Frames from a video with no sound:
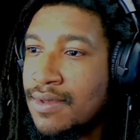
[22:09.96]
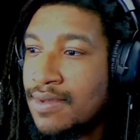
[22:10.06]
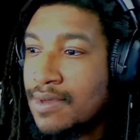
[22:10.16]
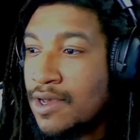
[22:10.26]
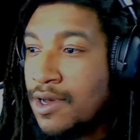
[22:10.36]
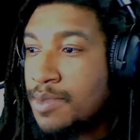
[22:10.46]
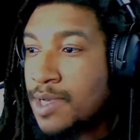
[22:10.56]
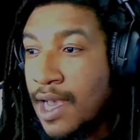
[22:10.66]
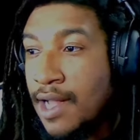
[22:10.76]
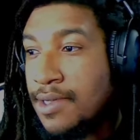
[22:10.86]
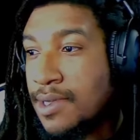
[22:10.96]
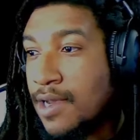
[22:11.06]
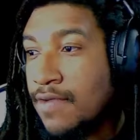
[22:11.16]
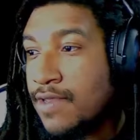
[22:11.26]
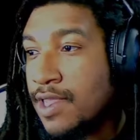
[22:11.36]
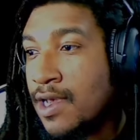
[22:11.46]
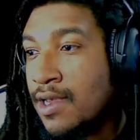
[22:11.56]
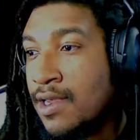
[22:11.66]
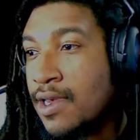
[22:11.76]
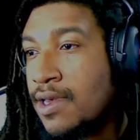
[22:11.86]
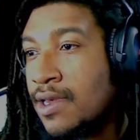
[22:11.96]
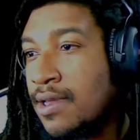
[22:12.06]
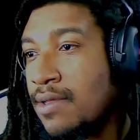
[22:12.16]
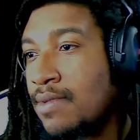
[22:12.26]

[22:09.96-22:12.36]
Yup, talent's everything, talent, kid. Dad?